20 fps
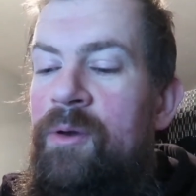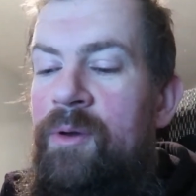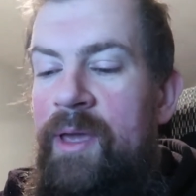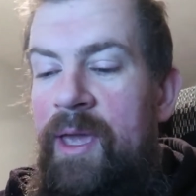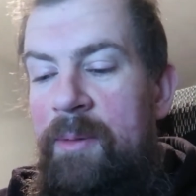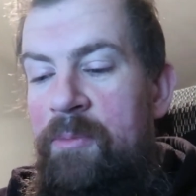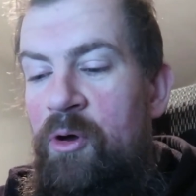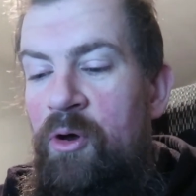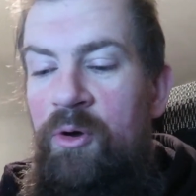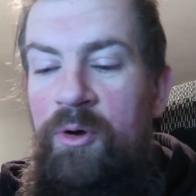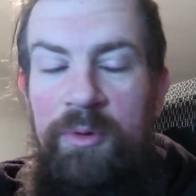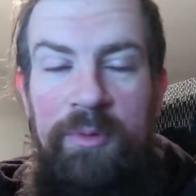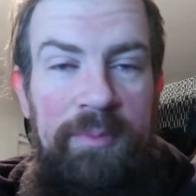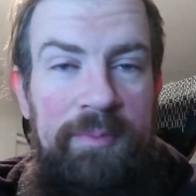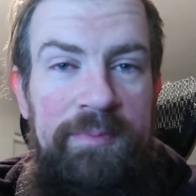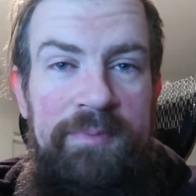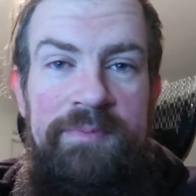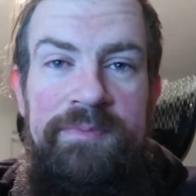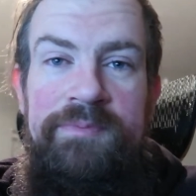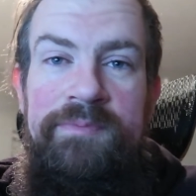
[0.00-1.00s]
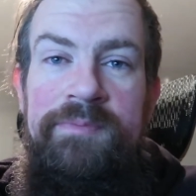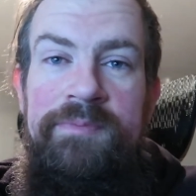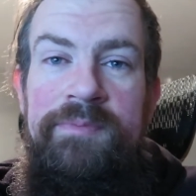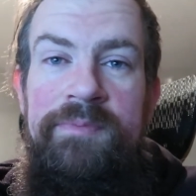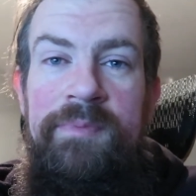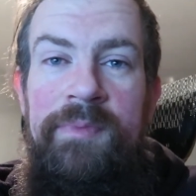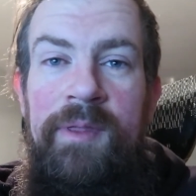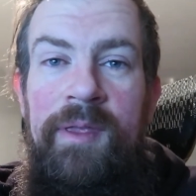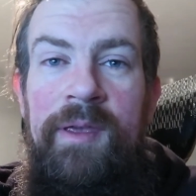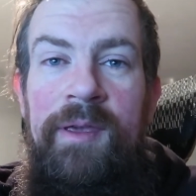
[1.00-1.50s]
Came home,
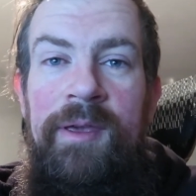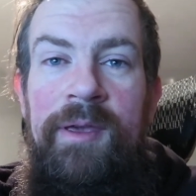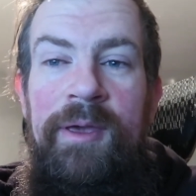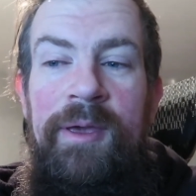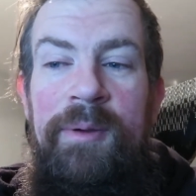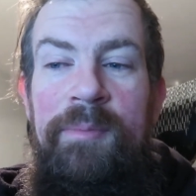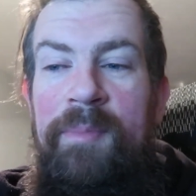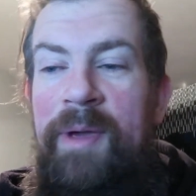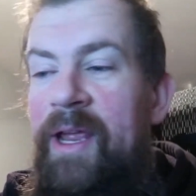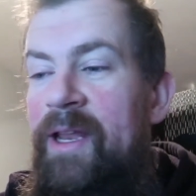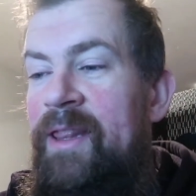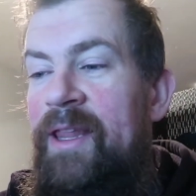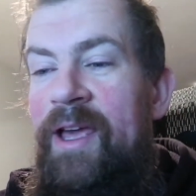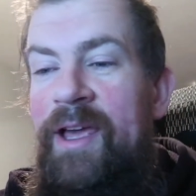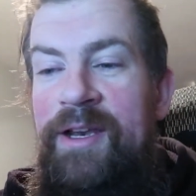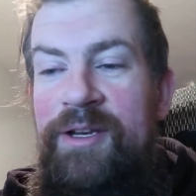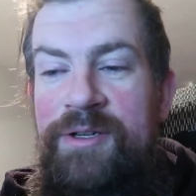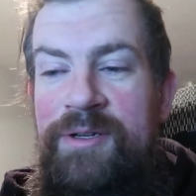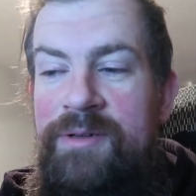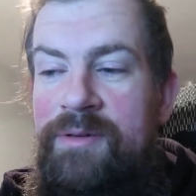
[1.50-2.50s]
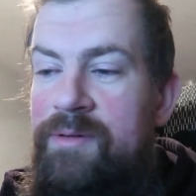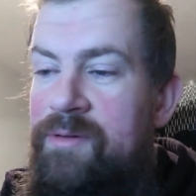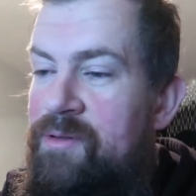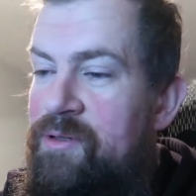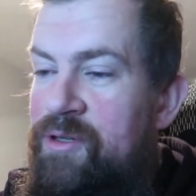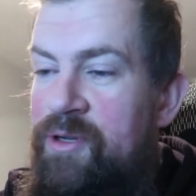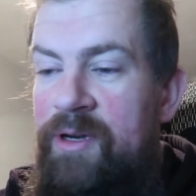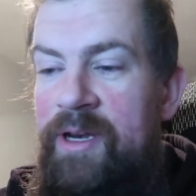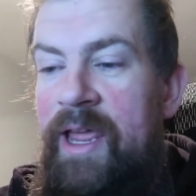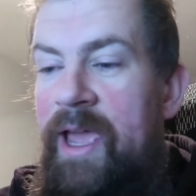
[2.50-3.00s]
made lunch,
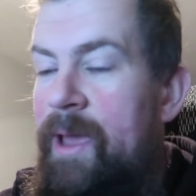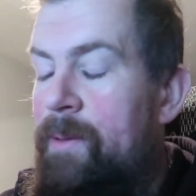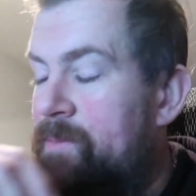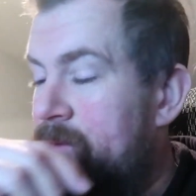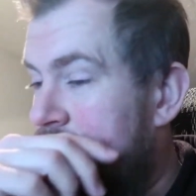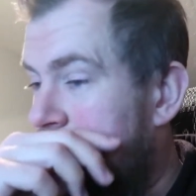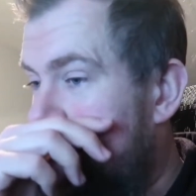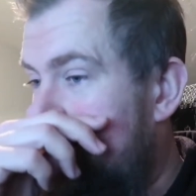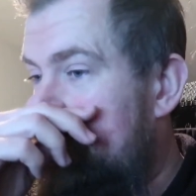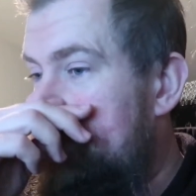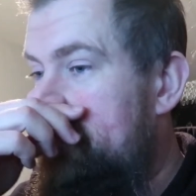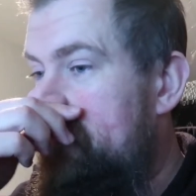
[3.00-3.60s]
took naps,